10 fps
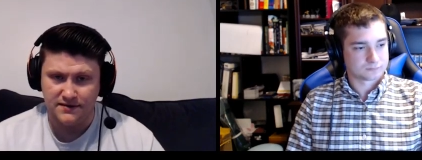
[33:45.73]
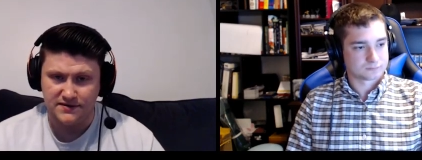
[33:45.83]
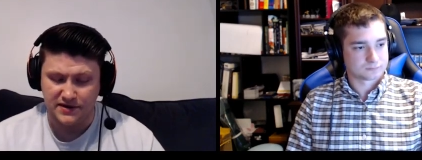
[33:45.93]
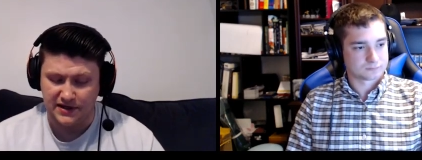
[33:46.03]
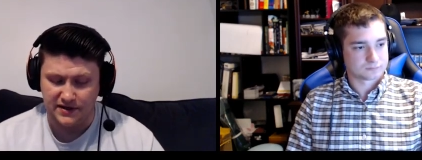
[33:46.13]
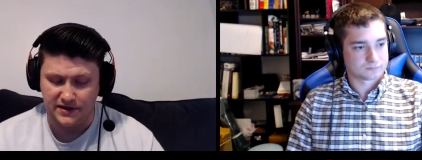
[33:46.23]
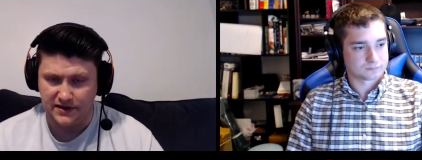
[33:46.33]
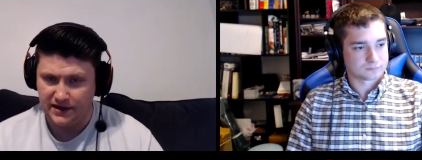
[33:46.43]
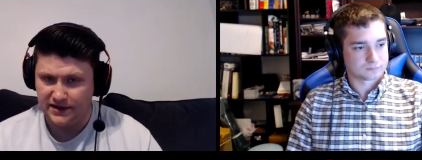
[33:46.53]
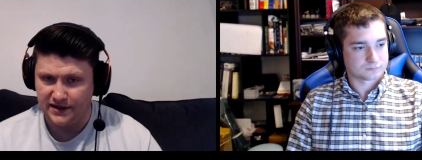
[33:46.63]
Speaker 1: So I had,
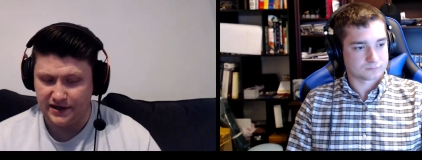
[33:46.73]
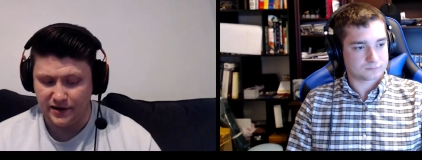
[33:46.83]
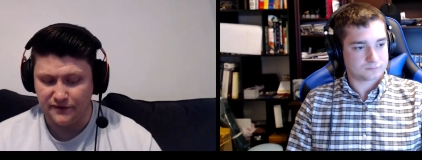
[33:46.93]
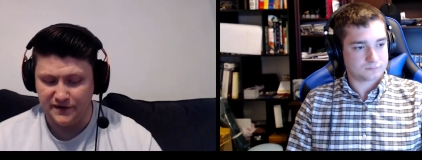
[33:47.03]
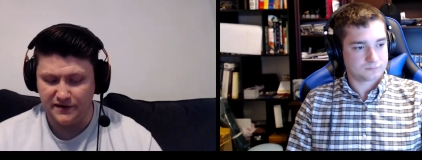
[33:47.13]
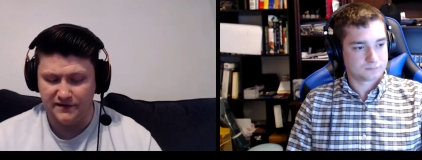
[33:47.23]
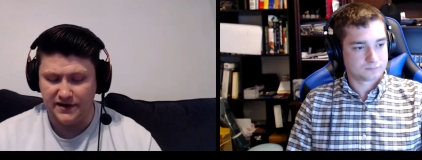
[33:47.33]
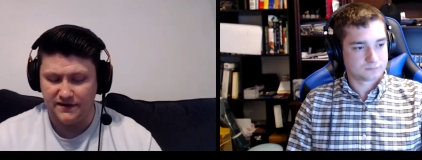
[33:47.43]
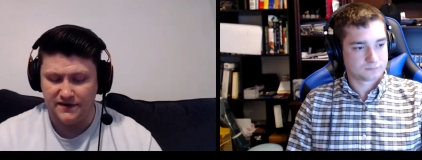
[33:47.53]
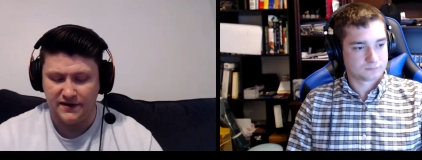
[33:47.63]
I had like no fear of
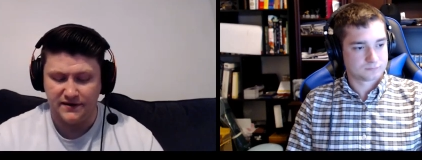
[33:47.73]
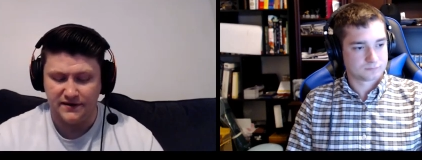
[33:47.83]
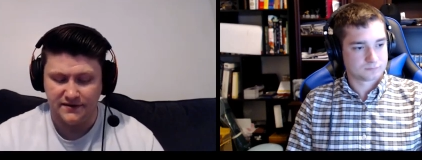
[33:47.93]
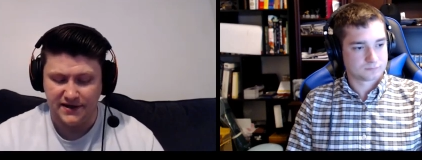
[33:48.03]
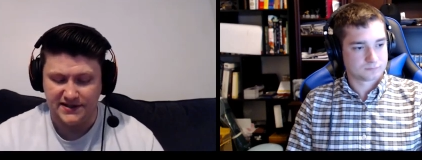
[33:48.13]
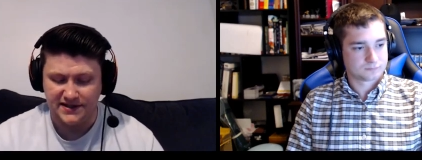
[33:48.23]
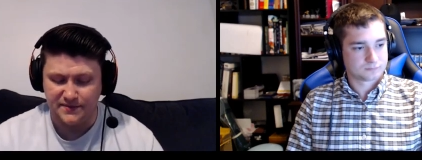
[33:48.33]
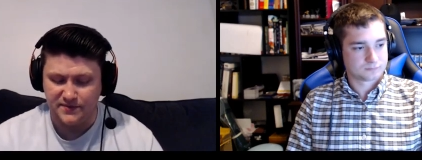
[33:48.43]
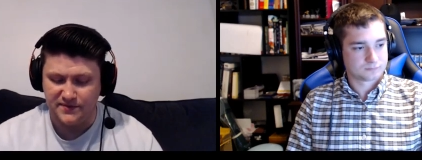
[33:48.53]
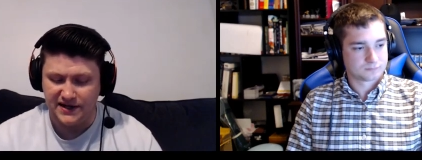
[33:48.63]
anything except
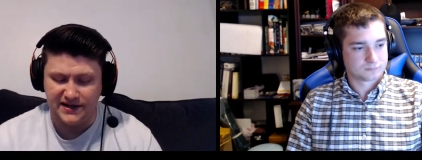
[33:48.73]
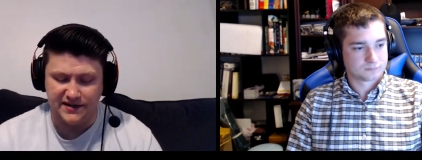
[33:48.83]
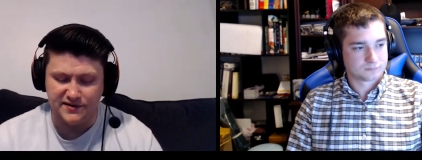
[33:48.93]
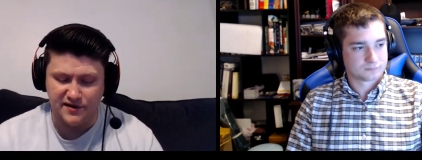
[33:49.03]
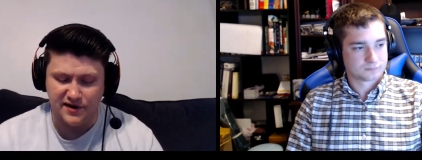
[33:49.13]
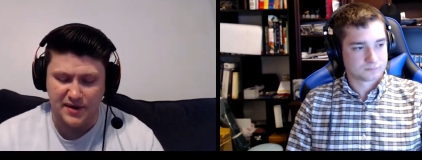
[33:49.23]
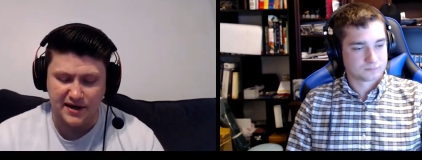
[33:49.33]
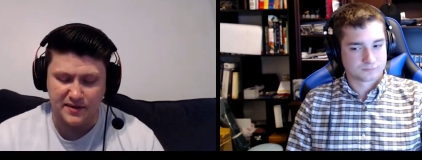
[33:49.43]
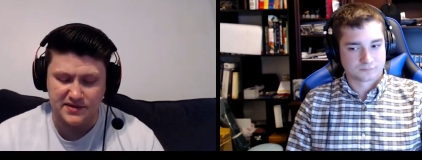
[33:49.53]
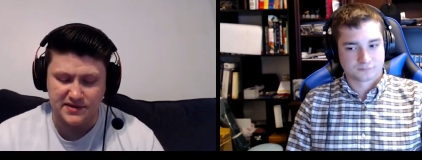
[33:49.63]
I didn't draw any
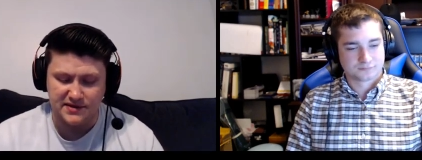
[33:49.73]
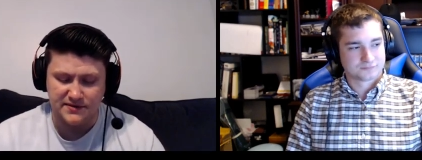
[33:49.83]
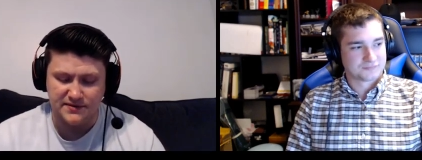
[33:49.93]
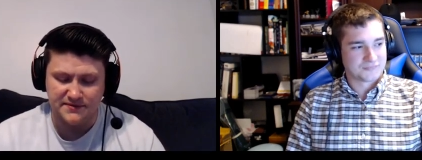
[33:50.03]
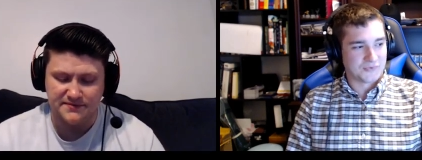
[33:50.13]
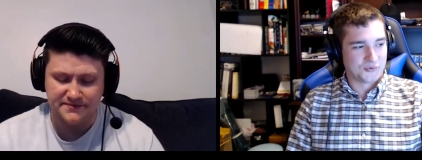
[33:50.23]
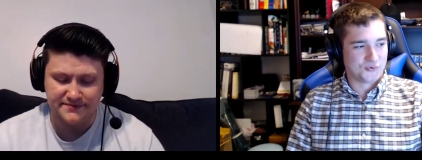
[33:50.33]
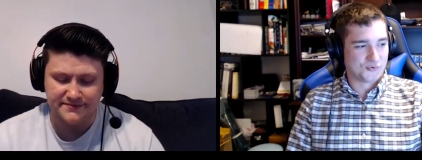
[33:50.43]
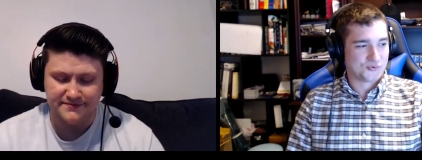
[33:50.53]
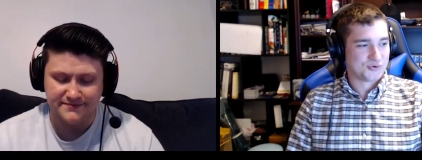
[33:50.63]
backups. So Oof.
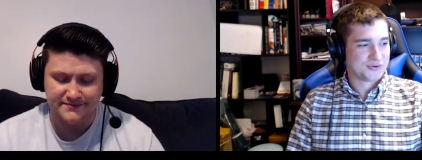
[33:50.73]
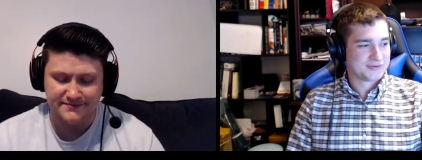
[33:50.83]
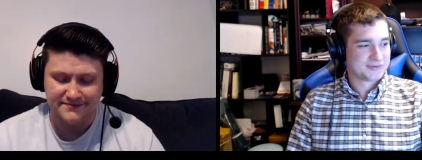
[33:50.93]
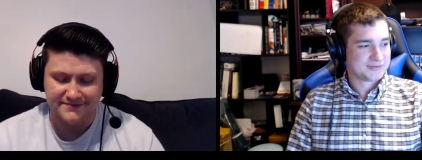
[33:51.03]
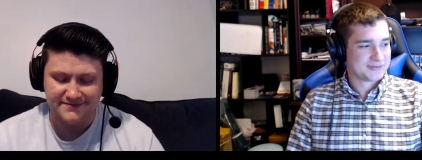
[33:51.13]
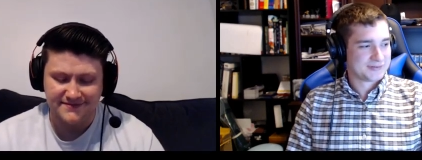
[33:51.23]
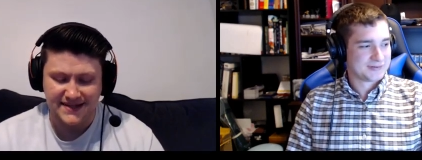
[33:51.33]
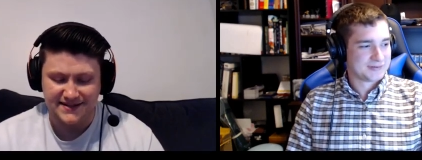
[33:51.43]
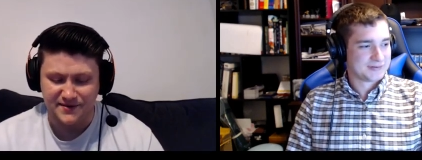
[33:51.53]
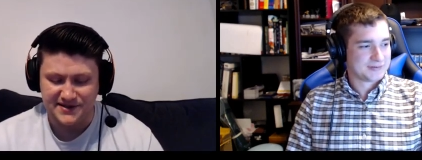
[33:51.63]

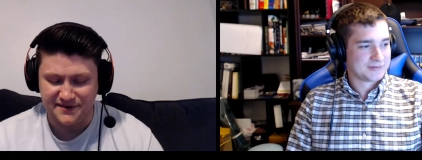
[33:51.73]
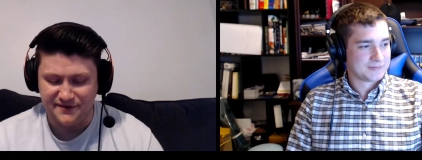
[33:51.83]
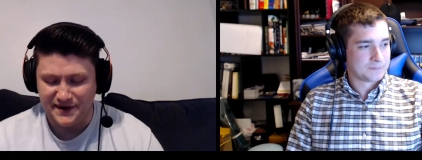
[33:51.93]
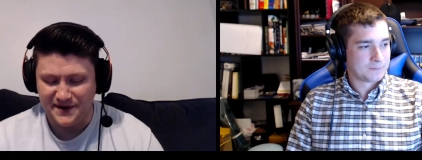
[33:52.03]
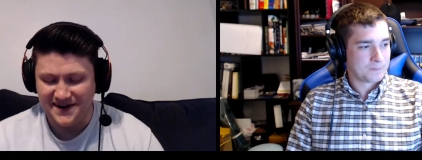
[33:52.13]
that's always the fear.